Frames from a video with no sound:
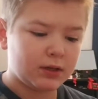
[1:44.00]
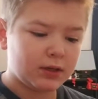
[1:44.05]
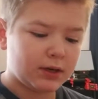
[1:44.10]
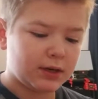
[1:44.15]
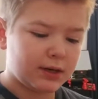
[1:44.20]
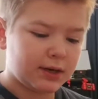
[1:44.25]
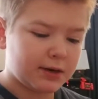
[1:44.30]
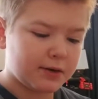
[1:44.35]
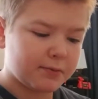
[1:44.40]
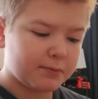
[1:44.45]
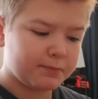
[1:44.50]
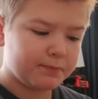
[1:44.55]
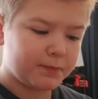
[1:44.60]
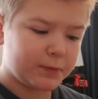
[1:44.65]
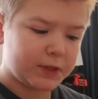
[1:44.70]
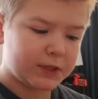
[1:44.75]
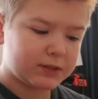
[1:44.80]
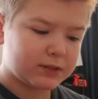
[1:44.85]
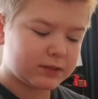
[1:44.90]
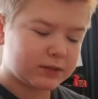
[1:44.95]

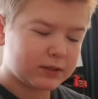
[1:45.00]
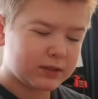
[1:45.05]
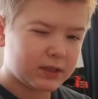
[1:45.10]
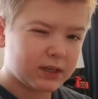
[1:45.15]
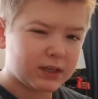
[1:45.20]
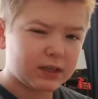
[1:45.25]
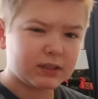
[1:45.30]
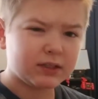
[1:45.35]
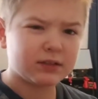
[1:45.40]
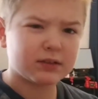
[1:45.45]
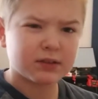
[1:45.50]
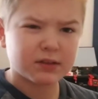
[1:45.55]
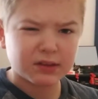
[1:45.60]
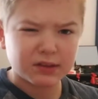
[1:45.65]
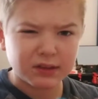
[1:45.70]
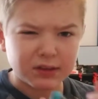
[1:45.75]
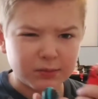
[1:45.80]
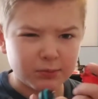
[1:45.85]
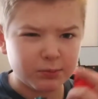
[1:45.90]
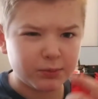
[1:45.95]
it's not
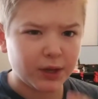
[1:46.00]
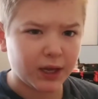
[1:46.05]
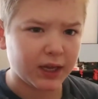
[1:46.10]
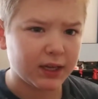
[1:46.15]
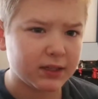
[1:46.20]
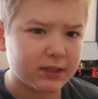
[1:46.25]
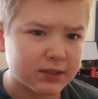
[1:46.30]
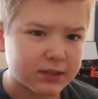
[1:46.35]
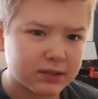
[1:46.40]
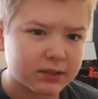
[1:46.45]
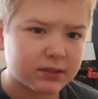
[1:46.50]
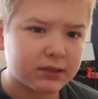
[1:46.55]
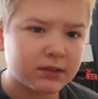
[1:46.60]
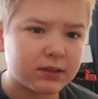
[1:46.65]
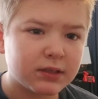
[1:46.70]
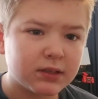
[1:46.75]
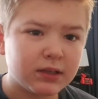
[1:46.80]
the best